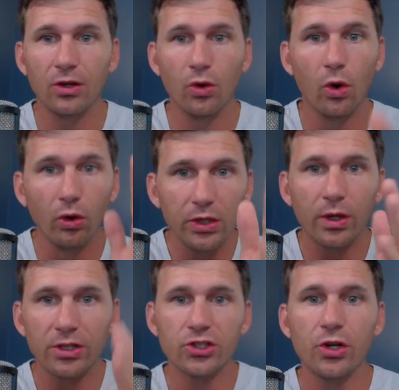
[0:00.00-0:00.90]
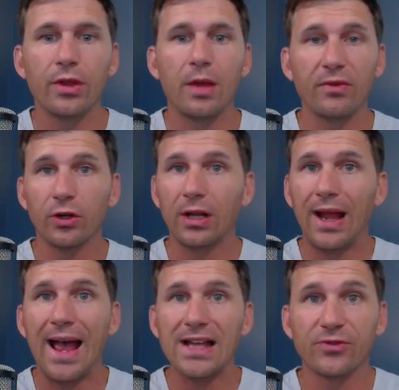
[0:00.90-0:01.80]
You only want to show them, if you're going to
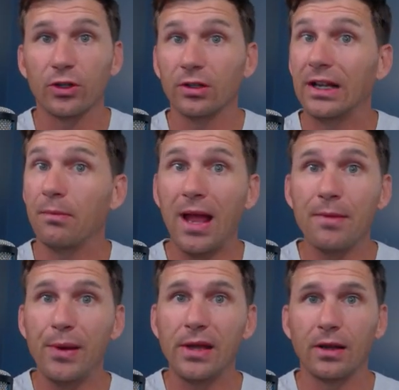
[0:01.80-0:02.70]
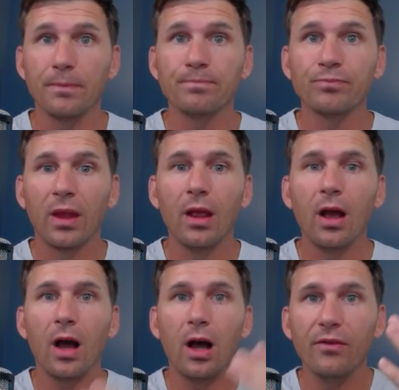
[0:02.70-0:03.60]
ask for a lead, in my opinion,
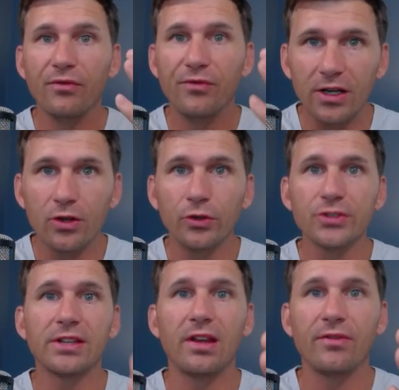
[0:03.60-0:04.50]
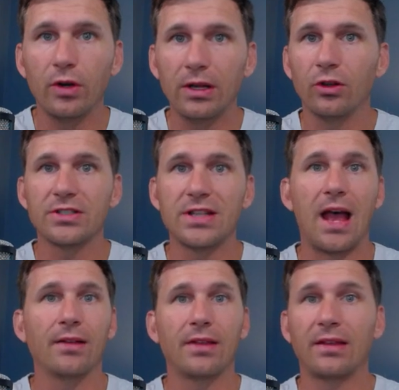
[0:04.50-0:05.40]
vehicles that they've already looked
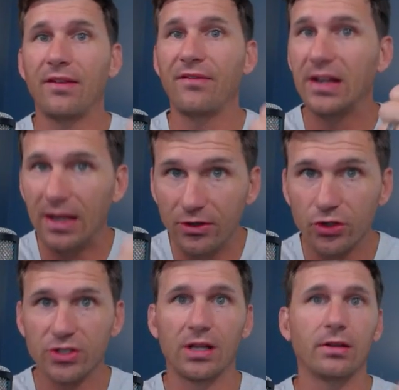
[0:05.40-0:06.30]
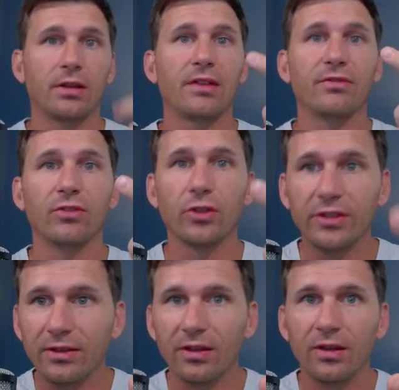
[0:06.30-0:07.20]
at, that they've had interest in, that they've looked
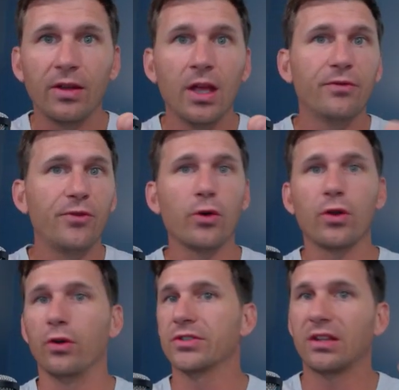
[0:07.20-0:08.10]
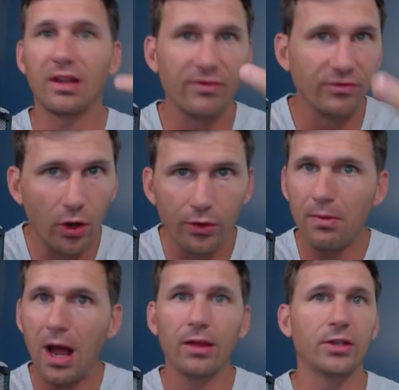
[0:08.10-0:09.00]
at the photos, that they know the
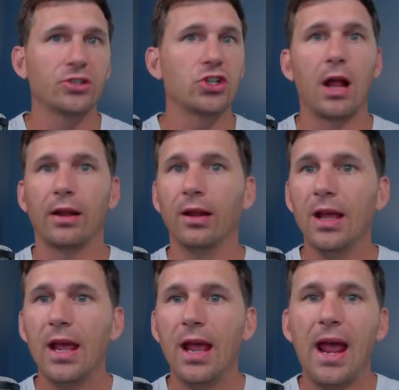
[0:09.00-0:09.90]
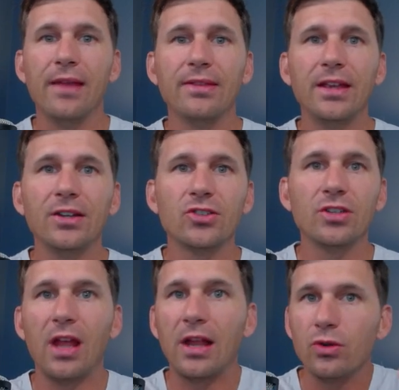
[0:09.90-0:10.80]
mileage on it.
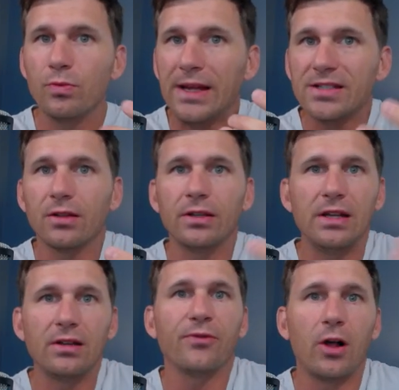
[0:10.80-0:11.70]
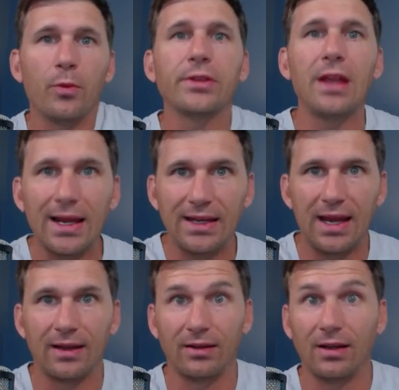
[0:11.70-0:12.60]
And you basically need to follow them with the eye
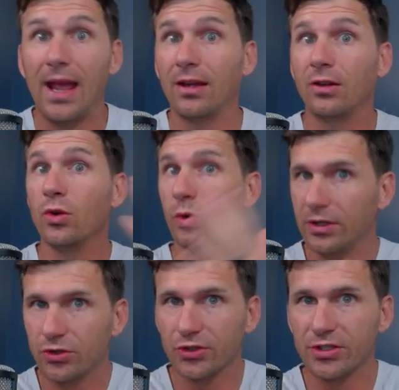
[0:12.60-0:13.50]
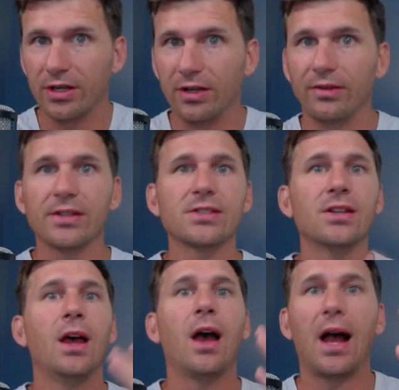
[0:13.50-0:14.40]
candy. Hey, you are interested in this.
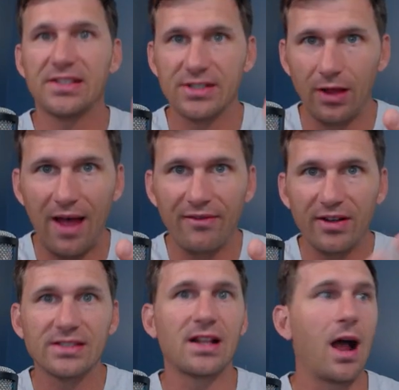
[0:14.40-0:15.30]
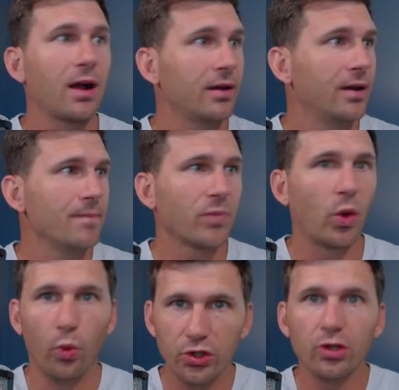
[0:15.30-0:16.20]
I still have it in stock.
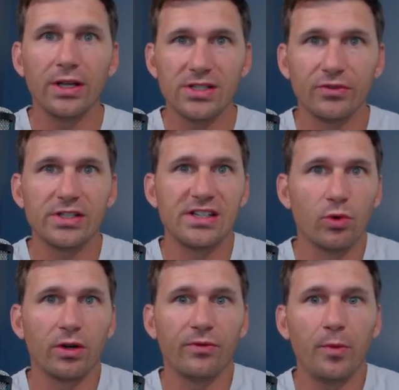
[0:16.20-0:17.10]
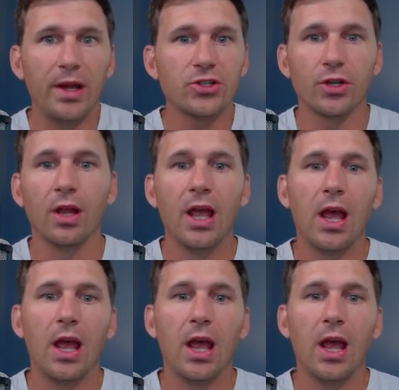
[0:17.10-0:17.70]
Would you like to receive more information?